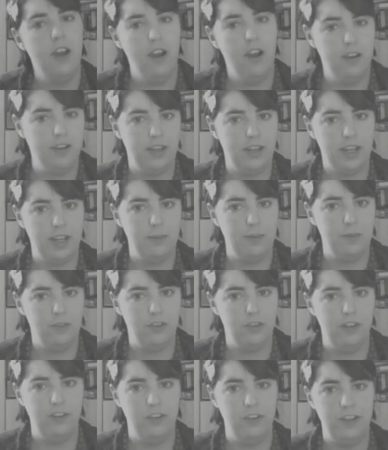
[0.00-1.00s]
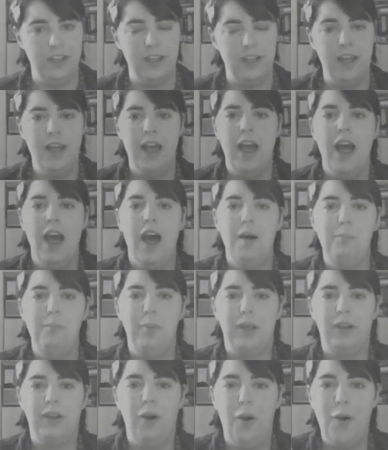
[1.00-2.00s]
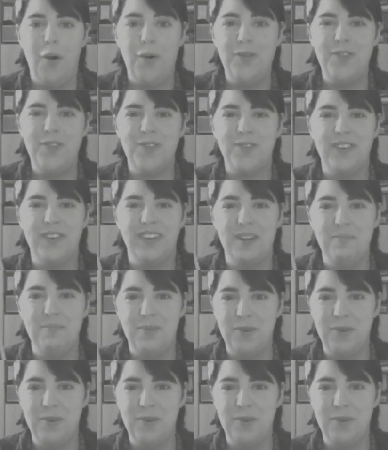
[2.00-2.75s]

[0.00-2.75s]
Hunger Games trilogy, because when I